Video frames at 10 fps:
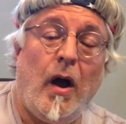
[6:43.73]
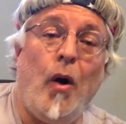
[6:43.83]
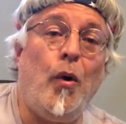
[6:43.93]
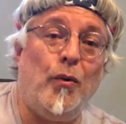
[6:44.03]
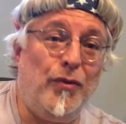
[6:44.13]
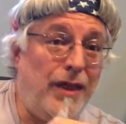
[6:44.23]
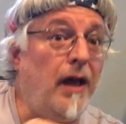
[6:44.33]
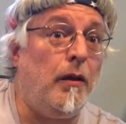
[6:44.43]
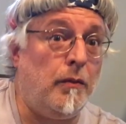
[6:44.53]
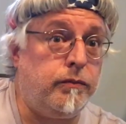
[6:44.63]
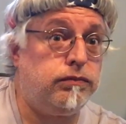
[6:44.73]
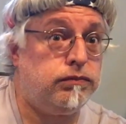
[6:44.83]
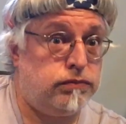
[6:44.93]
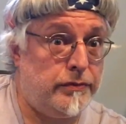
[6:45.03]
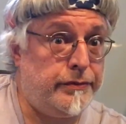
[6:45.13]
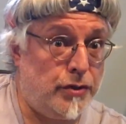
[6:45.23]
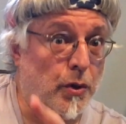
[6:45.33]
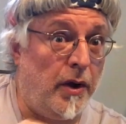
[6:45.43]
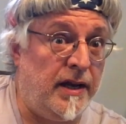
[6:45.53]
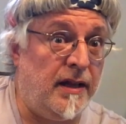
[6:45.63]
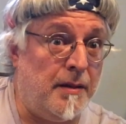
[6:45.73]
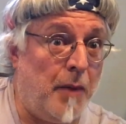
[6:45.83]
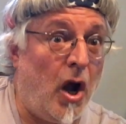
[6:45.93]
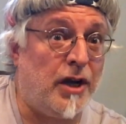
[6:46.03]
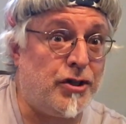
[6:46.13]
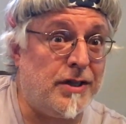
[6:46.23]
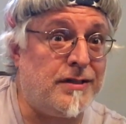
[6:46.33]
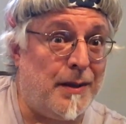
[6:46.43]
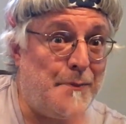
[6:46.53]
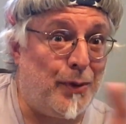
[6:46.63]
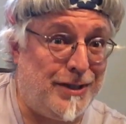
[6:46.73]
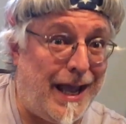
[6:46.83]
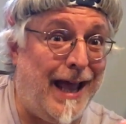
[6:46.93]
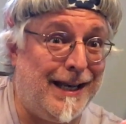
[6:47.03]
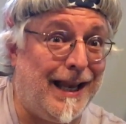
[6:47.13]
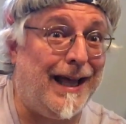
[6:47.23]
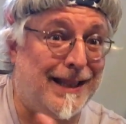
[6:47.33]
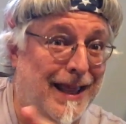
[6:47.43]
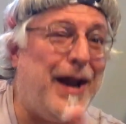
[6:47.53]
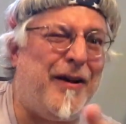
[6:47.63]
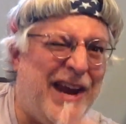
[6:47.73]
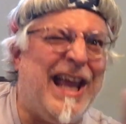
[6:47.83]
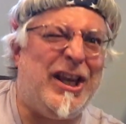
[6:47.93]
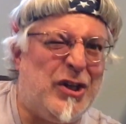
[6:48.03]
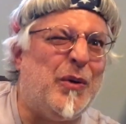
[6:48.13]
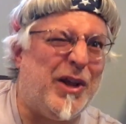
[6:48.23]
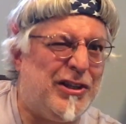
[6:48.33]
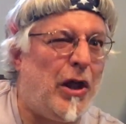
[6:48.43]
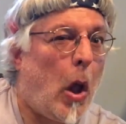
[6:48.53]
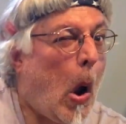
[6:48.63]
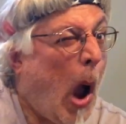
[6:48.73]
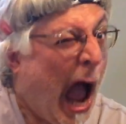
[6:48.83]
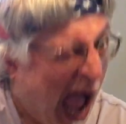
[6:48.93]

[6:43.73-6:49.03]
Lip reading: Oh, they'll join in the marches and pretend like they're into it too.